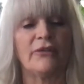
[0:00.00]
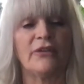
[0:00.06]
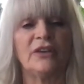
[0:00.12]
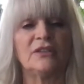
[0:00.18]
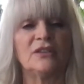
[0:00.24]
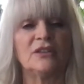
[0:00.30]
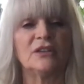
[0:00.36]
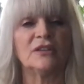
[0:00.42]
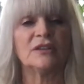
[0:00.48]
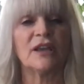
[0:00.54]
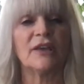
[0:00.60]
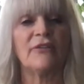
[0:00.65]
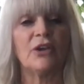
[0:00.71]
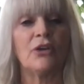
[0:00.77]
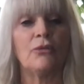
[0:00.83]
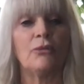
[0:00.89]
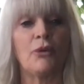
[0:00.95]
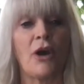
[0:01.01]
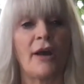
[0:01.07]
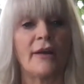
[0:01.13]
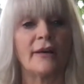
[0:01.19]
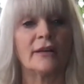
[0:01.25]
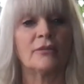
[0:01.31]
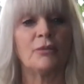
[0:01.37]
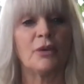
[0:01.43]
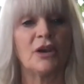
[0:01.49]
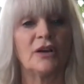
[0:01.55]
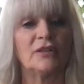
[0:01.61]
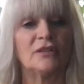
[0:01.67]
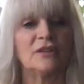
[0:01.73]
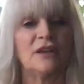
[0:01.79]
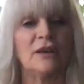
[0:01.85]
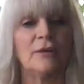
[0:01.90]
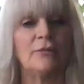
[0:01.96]
If he's just giving you products
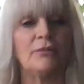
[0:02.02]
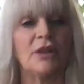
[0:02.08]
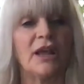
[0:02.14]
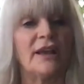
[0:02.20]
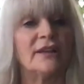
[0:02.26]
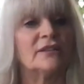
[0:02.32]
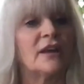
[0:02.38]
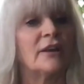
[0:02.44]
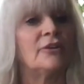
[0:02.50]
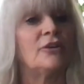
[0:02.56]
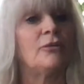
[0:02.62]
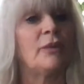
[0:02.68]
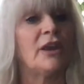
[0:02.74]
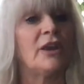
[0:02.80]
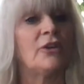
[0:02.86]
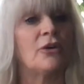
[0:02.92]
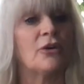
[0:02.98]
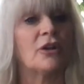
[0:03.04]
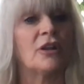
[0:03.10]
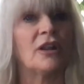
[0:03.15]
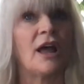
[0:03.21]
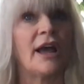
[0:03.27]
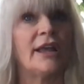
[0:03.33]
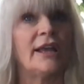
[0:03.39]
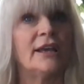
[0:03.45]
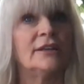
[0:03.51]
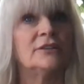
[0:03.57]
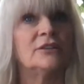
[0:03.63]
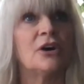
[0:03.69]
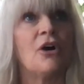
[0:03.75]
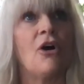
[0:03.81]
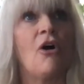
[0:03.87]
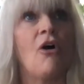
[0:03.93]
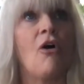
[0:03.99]
because he plans on you being your client
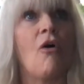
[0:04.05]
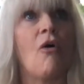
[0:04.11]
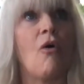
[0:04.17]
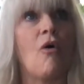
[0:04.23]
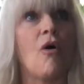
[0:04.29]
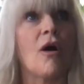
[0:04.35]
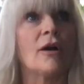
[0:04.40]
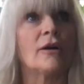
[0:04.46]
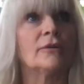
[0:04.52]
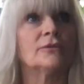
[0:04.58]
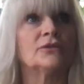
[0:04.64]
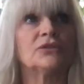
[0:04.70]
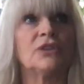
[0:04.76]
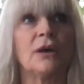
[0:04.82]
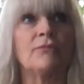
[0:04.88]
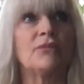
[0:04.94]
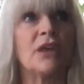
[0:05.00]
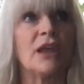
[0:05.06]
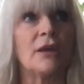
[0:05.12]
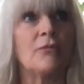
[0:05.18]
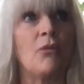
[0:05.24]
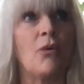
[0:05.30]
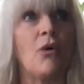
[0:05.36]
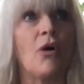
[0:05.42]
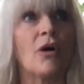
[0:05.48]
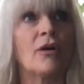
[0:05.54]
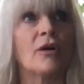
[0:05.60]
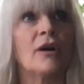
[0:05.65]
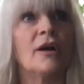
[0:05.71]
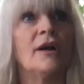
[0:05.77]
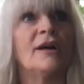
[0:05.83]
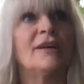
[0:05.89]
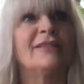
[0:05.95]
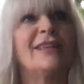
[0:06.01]
or something more,
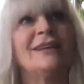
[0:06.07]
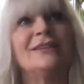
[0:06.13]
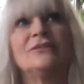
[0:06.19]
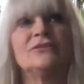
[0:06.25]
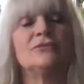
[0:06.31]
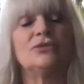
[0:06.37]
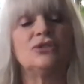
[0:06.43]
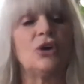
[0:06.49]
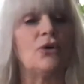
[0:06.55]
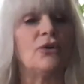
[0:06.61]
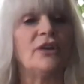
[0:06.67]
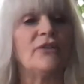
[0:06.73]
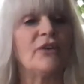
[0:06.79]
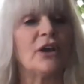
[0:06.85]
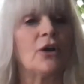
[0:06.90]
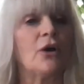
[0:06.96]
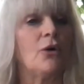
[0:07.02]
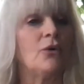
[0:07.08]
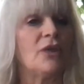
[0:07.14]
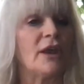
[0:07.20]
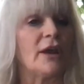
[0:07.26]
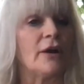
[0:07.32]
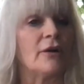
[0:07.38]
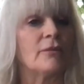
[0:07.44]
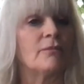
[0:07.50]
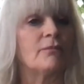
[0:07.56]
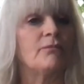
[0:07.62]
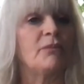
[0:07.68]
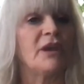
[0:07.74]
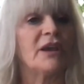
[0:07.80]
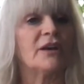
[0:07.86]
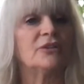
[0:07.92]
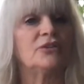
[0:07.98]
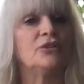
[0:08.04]
then don't even go there
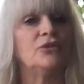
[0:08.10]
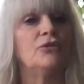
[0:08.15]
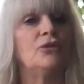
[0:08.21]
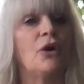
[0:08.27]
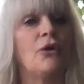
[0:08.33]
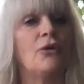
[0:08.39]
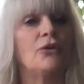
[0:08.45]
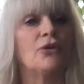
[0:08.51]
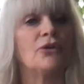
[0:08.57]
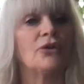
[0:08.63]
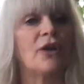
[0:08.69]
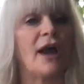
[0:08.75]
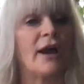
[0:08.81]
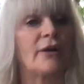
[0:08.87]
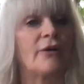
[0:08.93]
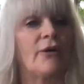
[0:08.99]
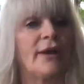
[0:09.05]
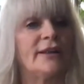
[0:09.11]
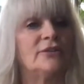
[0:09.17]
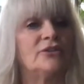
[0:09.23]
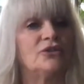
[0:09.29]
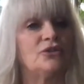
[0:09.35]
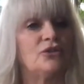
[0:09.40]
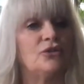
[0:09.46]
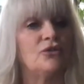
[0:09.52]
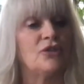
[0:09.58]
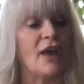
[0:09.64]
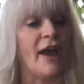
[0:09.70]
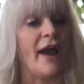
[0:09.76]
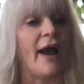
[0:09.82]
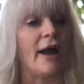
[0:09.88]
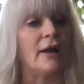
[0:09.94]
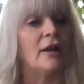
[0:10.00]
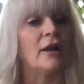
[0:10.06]
because you know you're not going to do that.